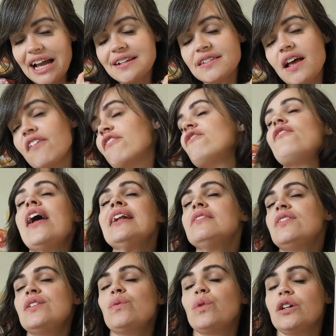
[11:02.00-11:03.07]
is a
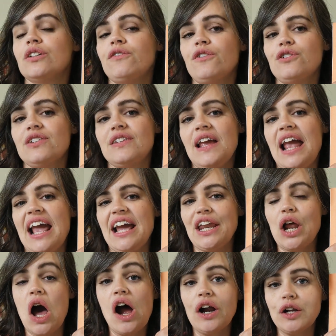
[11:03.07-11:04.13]
fancy word for saying
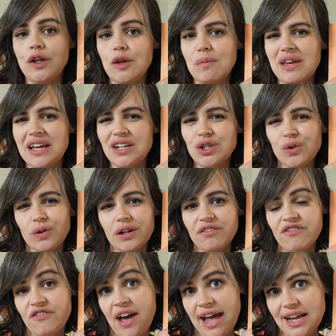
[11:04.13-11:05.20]
an argument or a
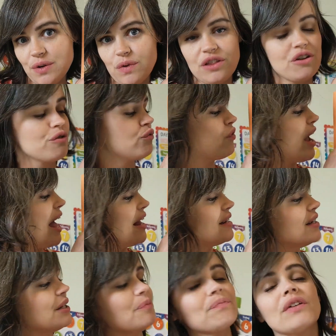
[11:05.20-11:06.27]
fight with your
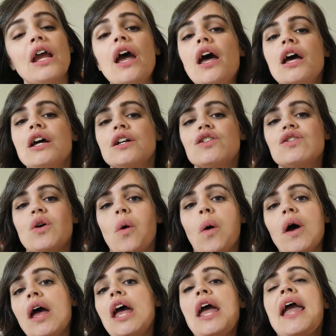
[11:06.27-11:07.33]
friend. So
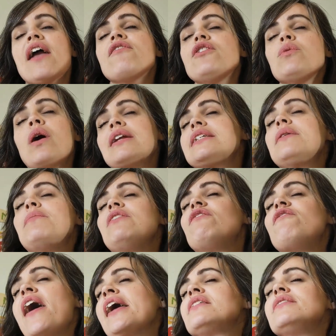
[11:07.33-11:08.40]
if you want to be
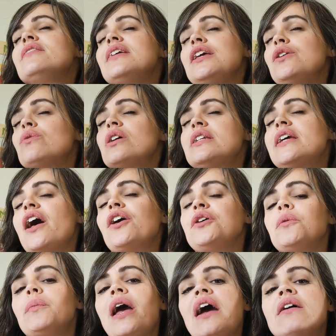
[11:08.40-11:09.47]
fancy, you could tell
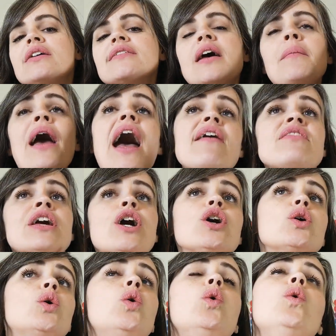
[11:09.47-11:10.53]
your parents, I'm having
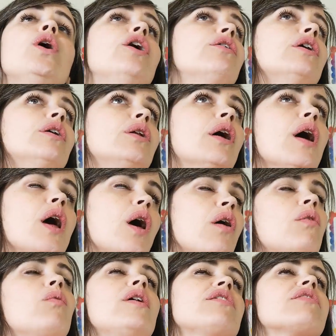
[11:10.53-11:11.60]
a quarrel
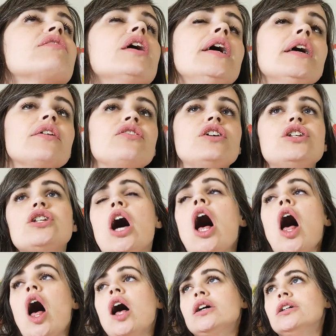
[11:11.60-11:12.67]
with the
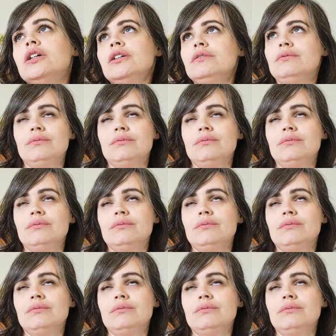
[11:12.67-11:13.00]
dog.